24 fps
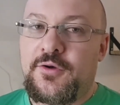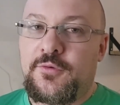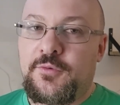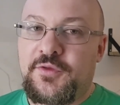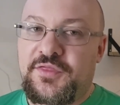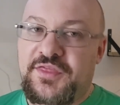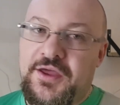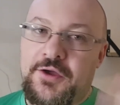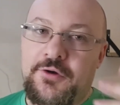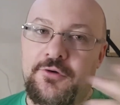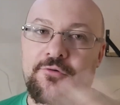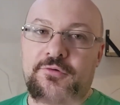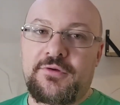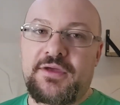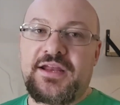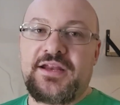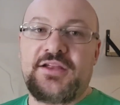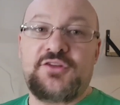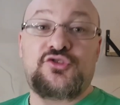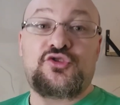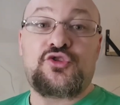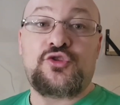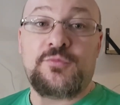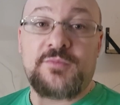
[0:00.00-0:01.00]
without
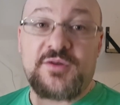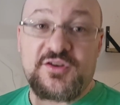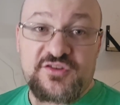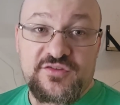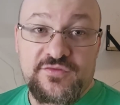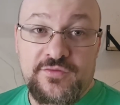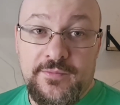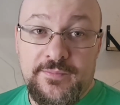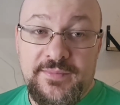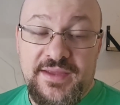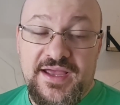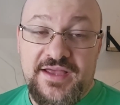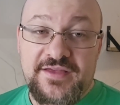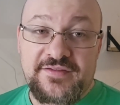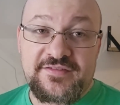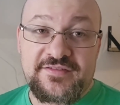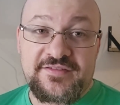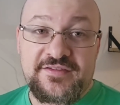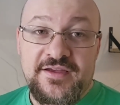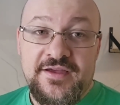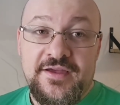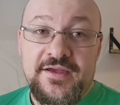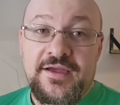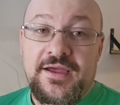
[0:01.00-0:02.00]
creating too much of a
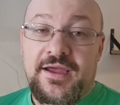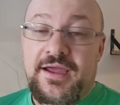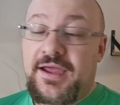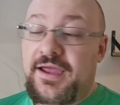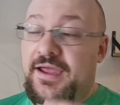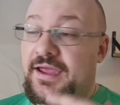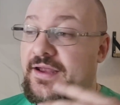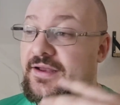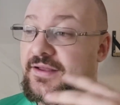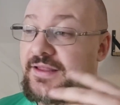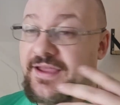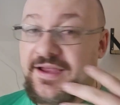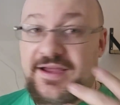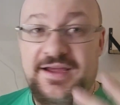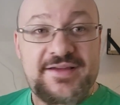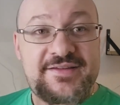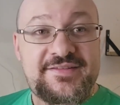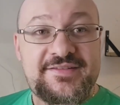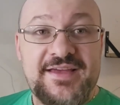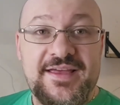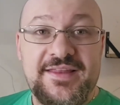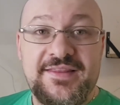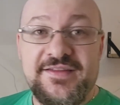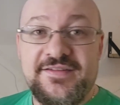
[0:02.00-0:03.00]
mess. And like I
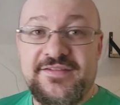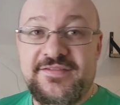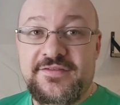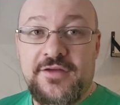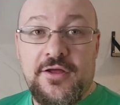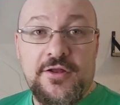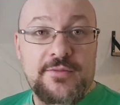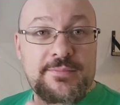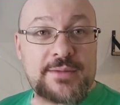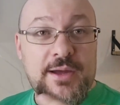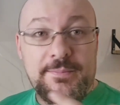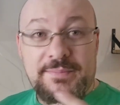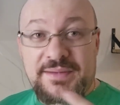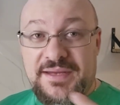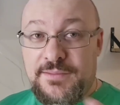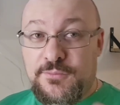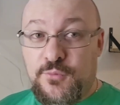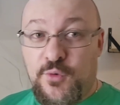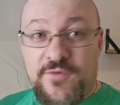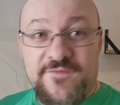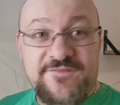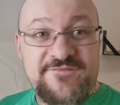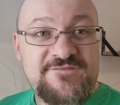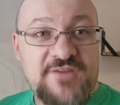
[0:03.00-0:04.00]
said, this is all about being
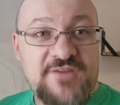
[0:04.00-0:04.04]
more